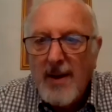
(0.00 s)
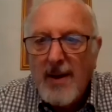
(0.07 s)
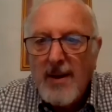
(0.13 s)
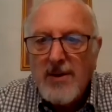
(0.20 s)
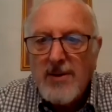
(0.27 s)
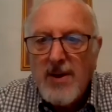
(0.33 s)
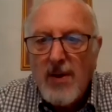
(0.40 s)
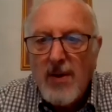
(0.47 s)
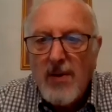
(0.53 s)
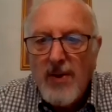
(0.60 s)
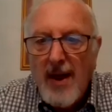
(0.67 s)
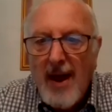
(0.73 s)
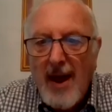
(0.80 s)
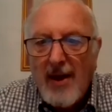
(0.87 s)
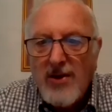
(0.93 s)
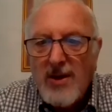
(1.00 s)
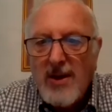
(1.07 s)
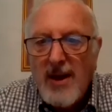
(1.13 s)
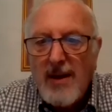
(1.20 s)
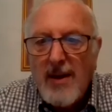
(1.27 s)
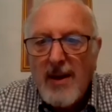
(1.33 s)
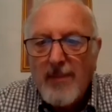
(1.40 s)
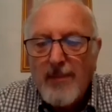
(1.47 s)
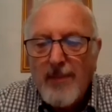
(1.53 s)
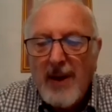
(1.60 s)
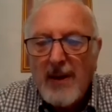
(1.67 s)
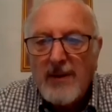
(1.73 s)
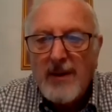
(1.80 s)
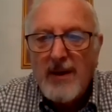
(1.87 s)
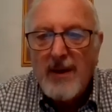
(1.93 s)
So they actually
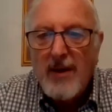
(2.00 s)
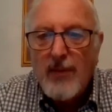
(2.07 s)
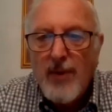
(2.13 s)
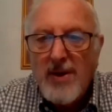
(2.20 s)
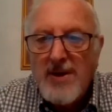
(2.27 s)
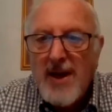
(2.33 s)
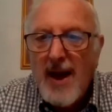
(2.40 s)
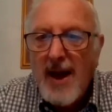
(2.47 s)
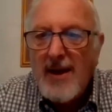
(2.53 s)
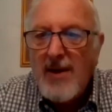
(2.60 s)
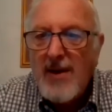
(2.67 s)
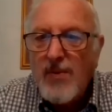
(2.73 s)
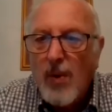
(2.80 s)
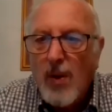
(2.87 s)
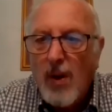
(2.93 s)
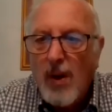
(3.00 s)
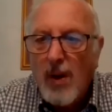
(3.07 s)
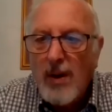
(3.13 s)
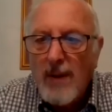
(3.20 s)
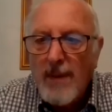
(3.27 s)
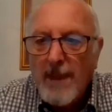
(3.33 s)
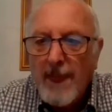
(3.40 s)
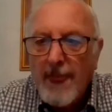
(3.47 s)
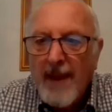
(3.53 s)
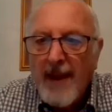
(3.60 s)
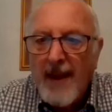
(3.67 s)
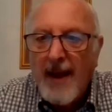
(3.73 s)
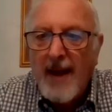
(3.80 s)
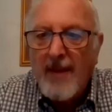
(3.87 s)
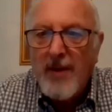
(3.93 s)
built a little retaining wall
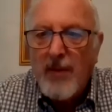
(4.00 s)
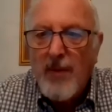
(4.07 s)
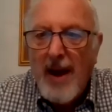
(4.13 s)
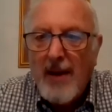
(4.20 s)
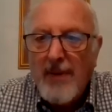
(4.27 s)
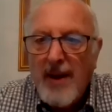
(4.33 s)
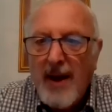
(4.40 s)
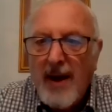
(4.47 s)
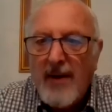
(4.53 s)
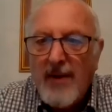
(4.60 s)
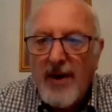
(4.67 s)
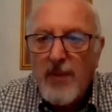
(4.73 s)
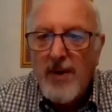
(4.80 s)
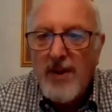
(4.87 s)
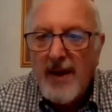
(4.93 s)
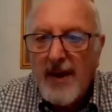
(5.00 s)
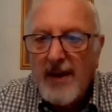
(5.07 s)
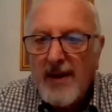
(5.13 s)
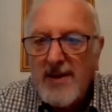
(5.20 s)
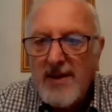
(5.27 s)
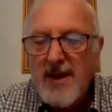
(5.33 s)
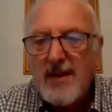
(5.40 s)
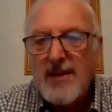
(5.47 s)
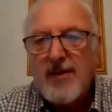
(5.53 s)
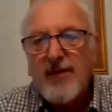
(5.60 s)
around the area where they're going to set the